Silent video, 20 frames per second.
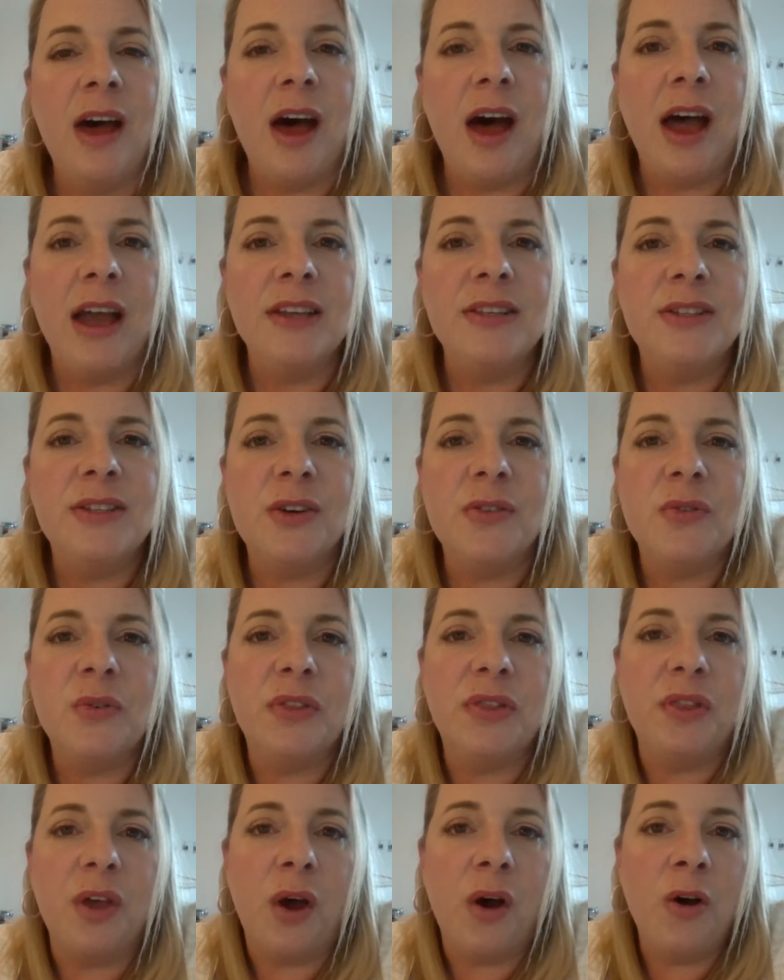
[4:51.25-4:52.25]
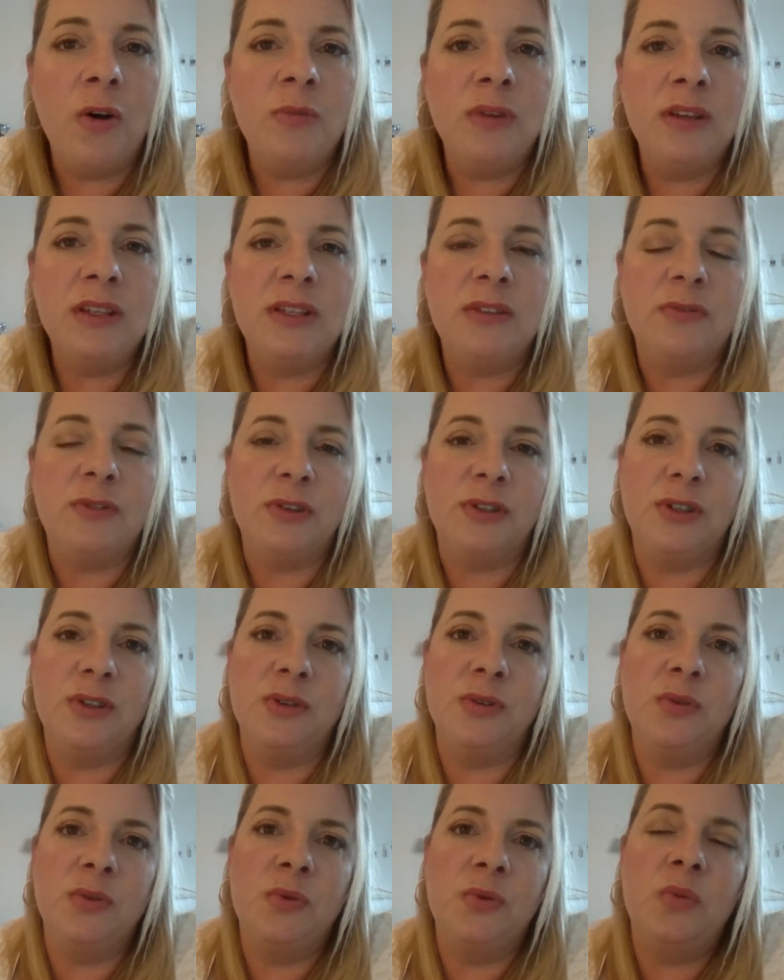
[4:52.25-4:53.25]
I served with the homeless for
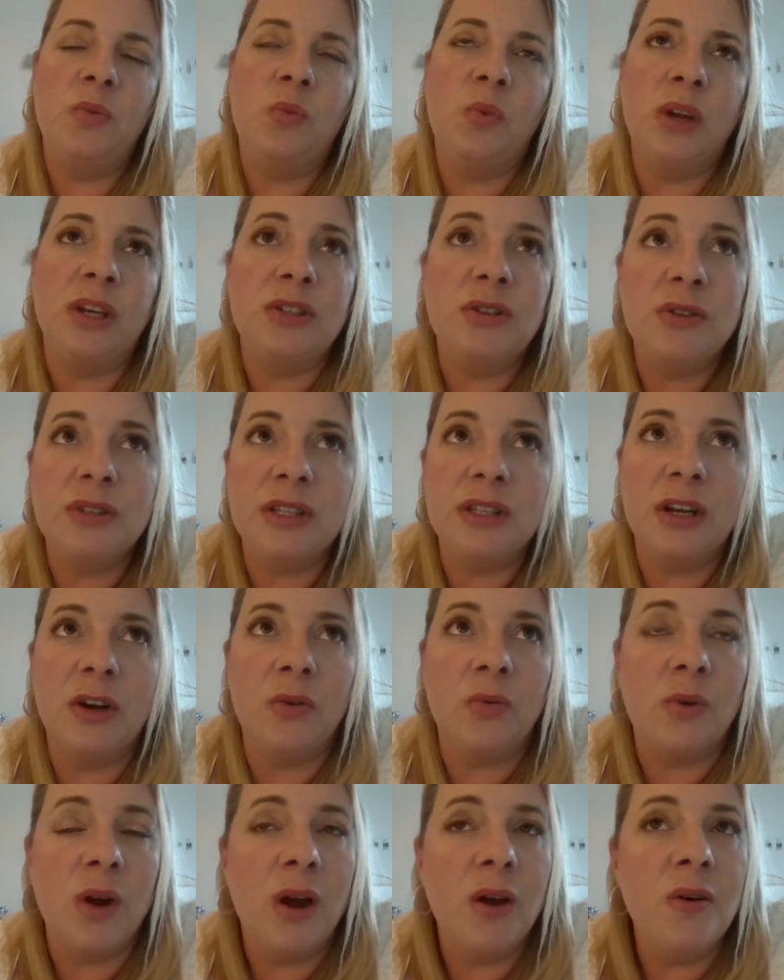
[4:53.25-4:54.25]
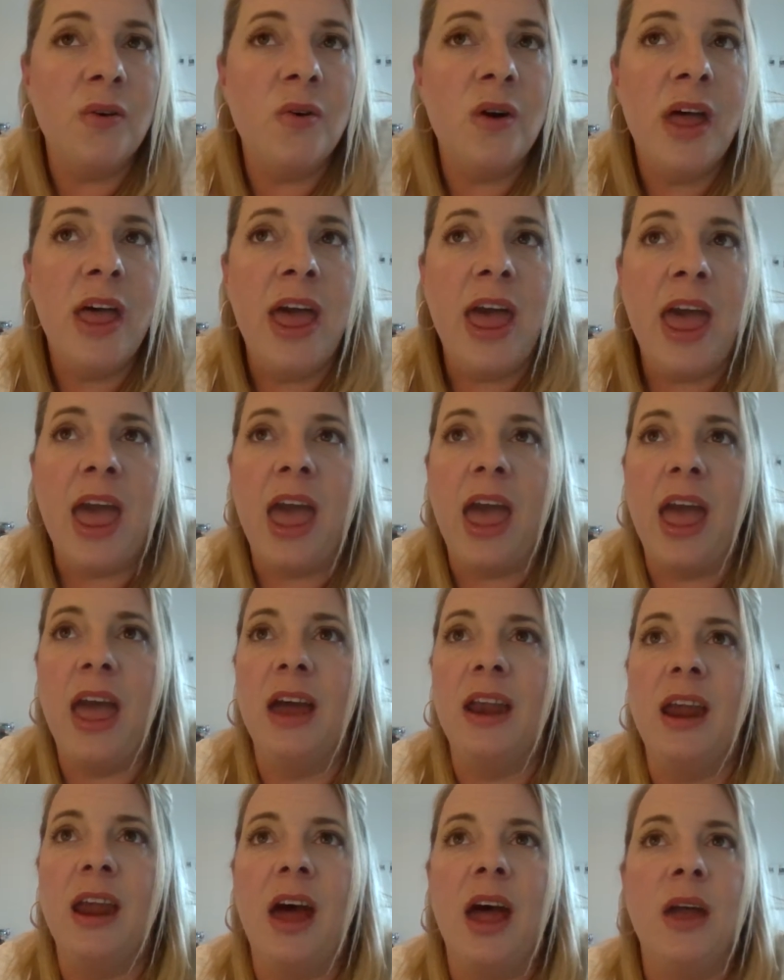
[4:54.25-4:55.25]
2 winters in a row,
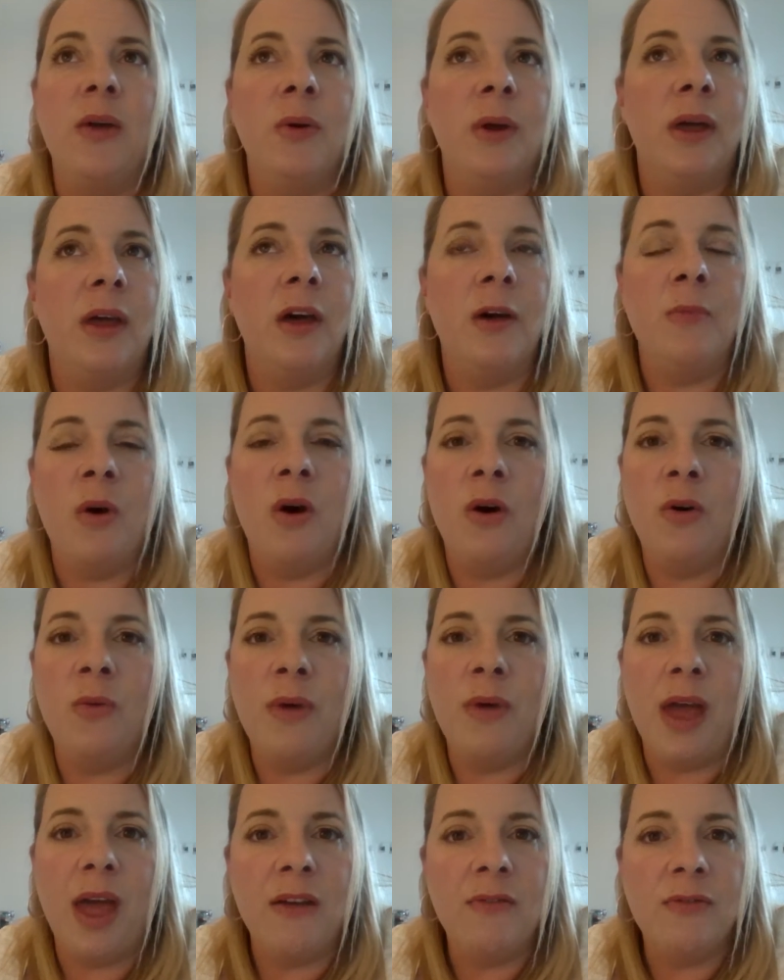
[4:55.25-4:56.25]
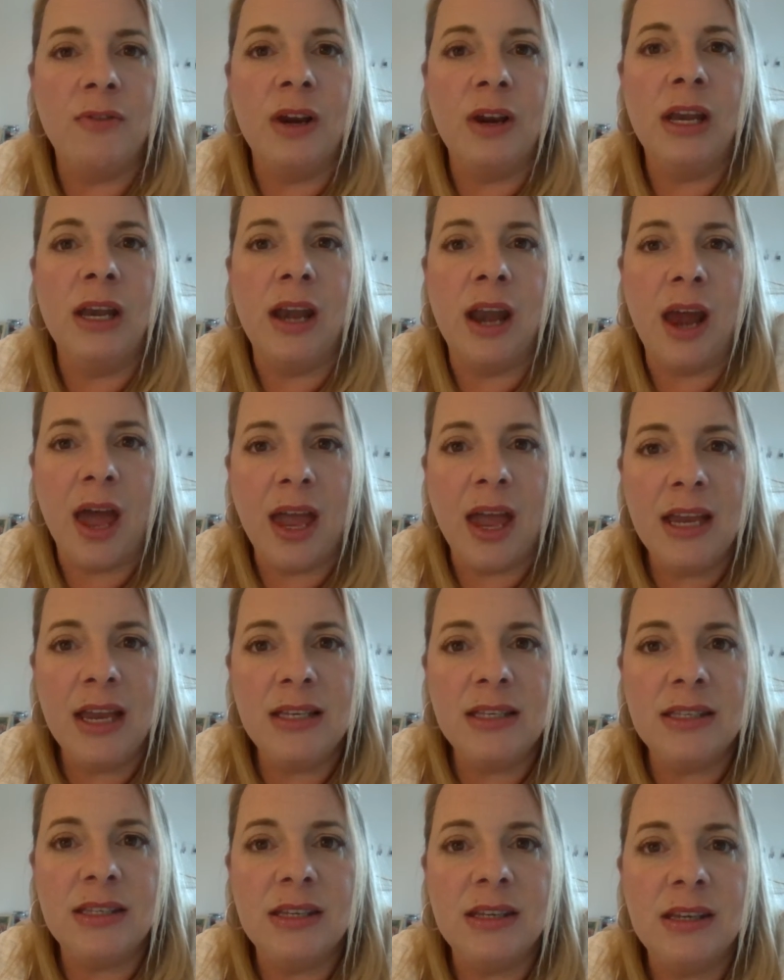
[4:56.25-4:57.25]
and I would come home every
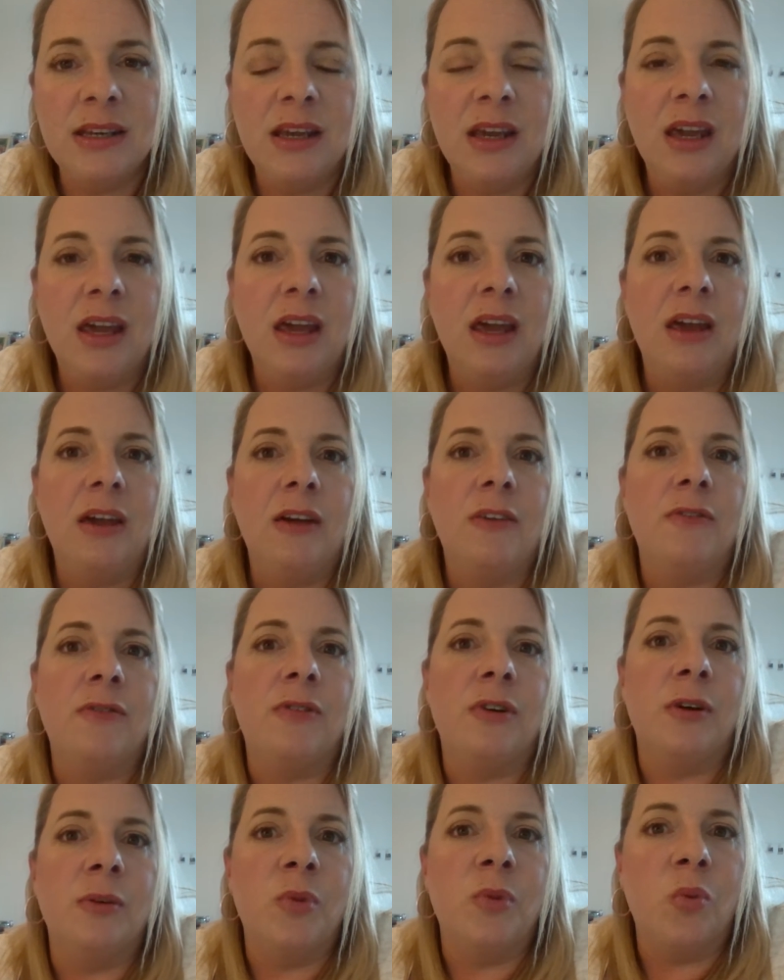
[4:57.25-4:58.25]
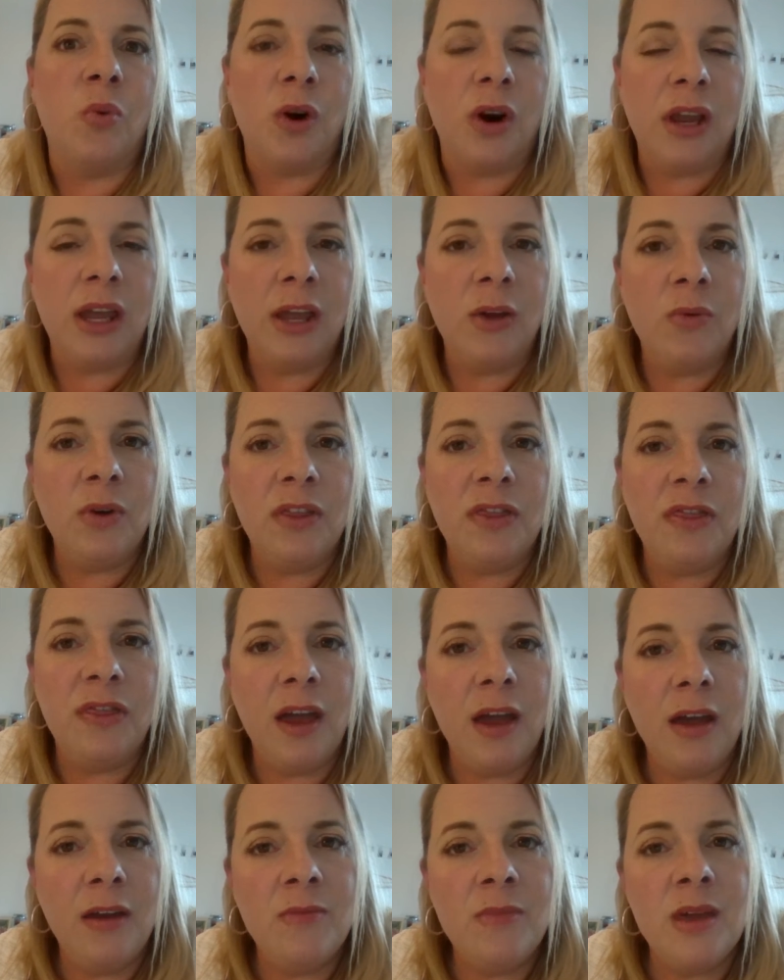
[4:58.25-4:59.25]
night from working with
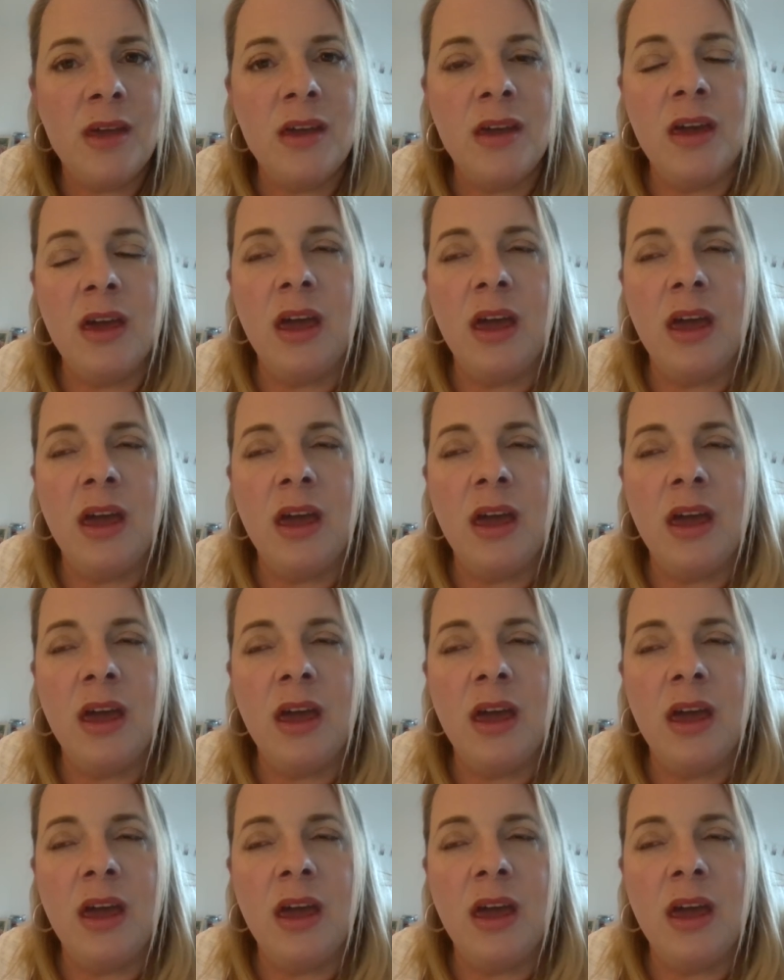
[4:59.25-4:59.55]
them